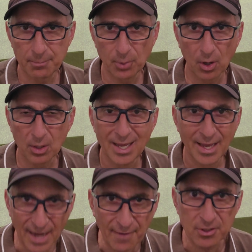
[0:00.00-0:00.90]
ball.
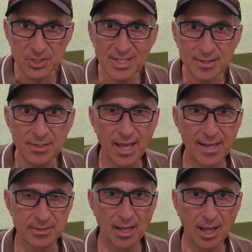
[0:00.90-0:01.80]
And ever since
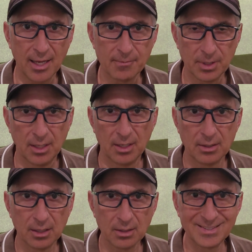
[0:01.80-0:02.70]
that time,
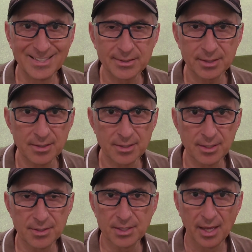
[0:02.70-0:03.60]

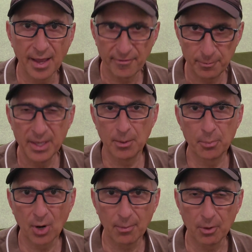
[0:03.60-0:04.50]
distances have been a
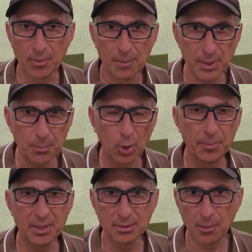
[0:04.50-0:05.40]
problem. People have
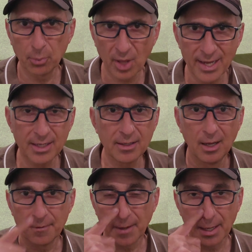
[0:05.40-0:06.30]
been complaining
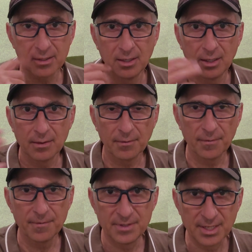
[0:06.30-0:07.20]
that
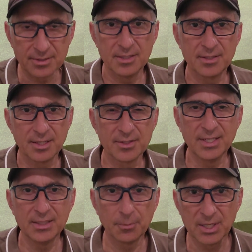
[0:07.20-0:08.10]
distances
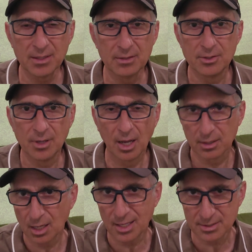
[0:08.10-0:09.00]
need to be
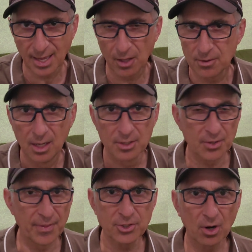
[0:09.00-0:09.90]
cut down. So
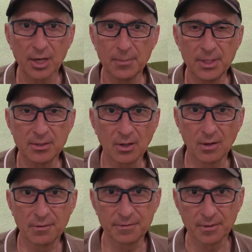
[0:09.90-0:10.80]
this argument
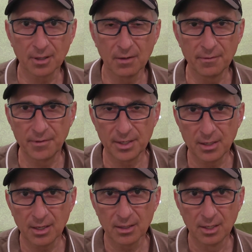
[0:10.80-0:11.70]
of
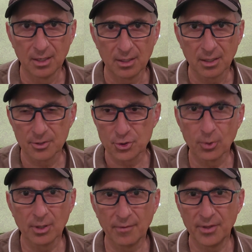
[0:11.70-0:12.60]

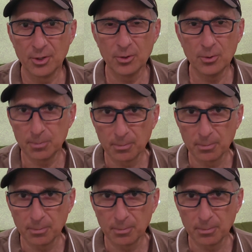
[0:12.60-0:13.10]
the new